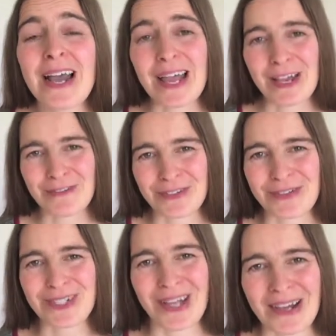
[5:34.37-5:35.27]
If
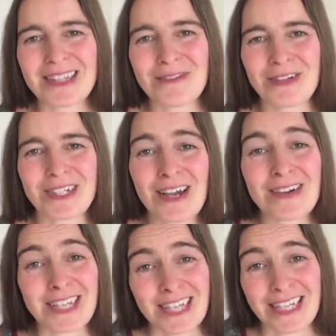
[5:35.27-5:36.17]
you like the video,
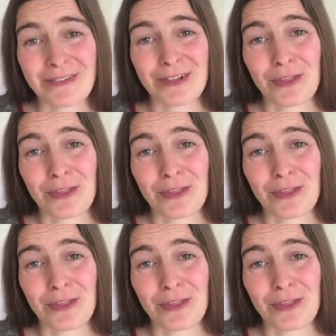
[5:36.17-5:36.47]
you can give it